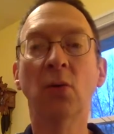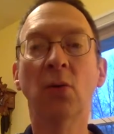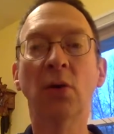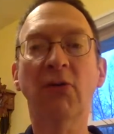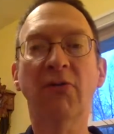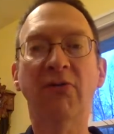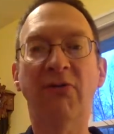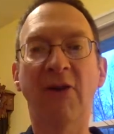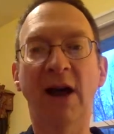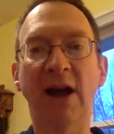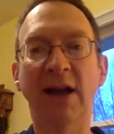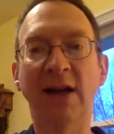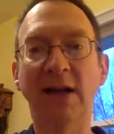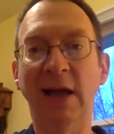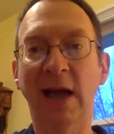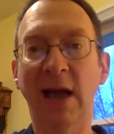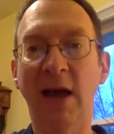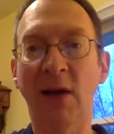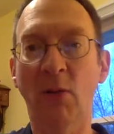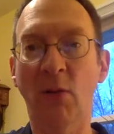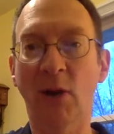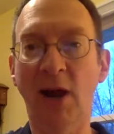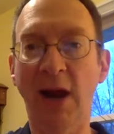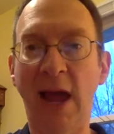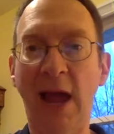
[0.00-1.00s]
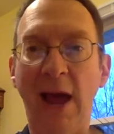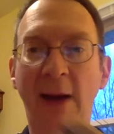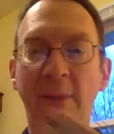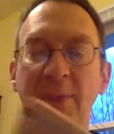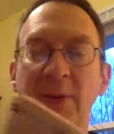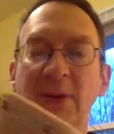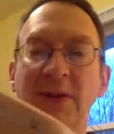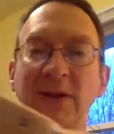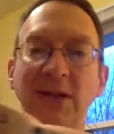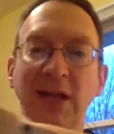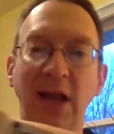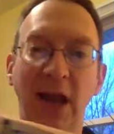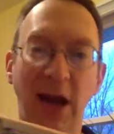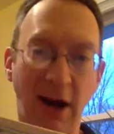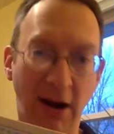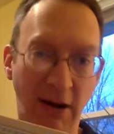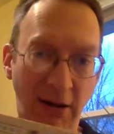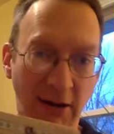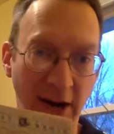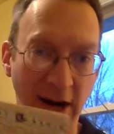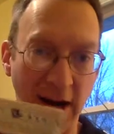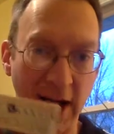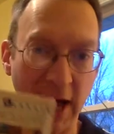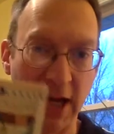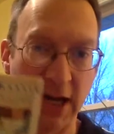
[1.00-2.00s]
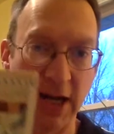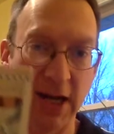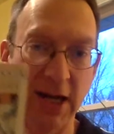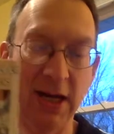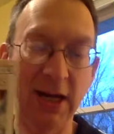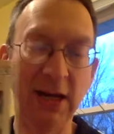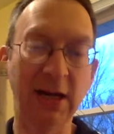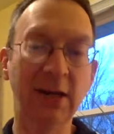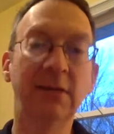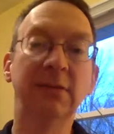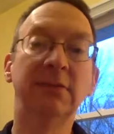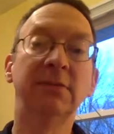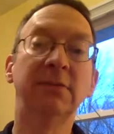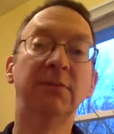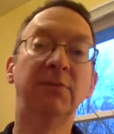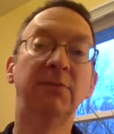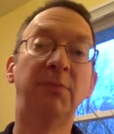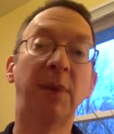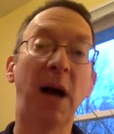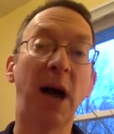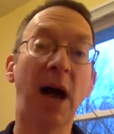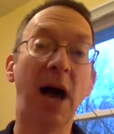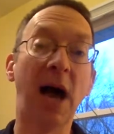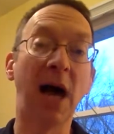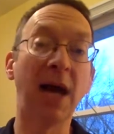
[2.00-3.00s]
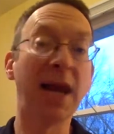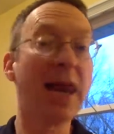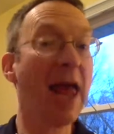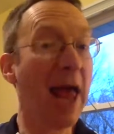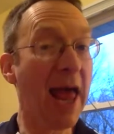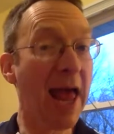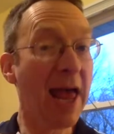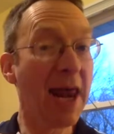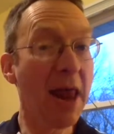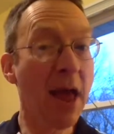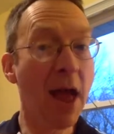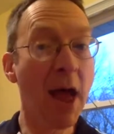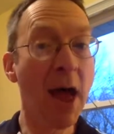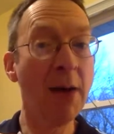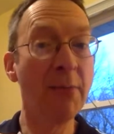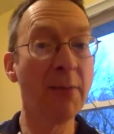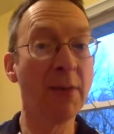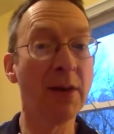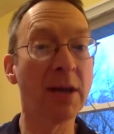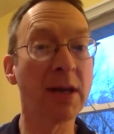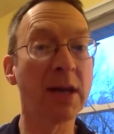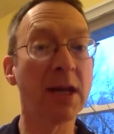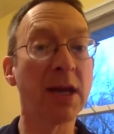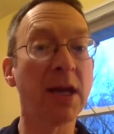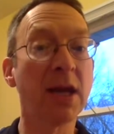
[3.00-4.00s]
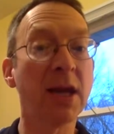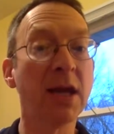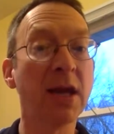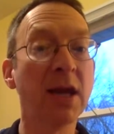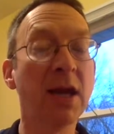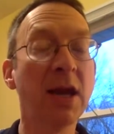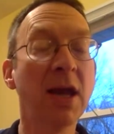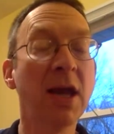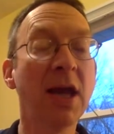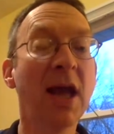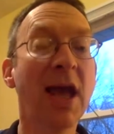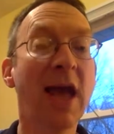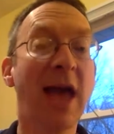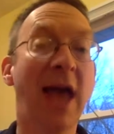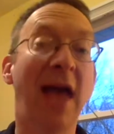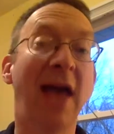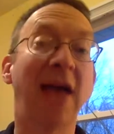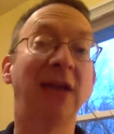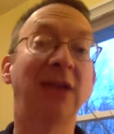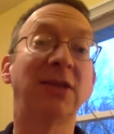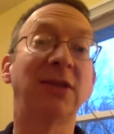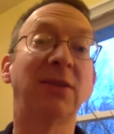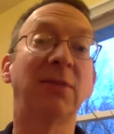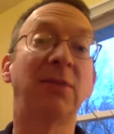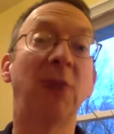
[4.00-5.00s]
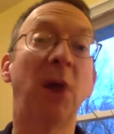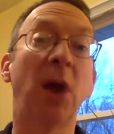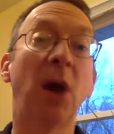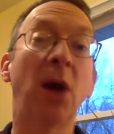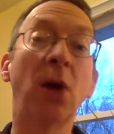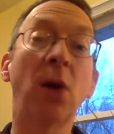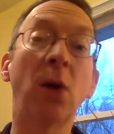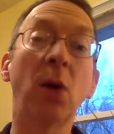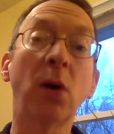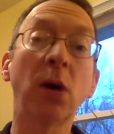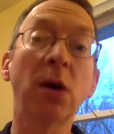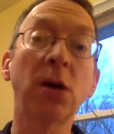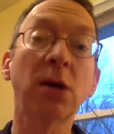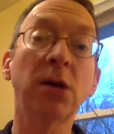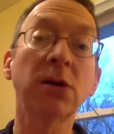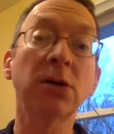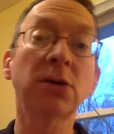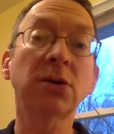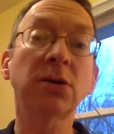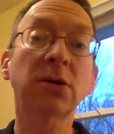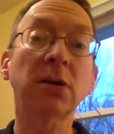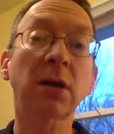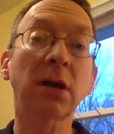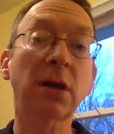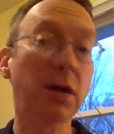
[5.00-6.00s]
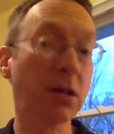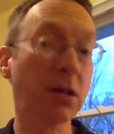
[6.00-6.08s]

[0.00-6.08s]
We'll find out what happens to Arietti, Pod, and Homily as The Borrowers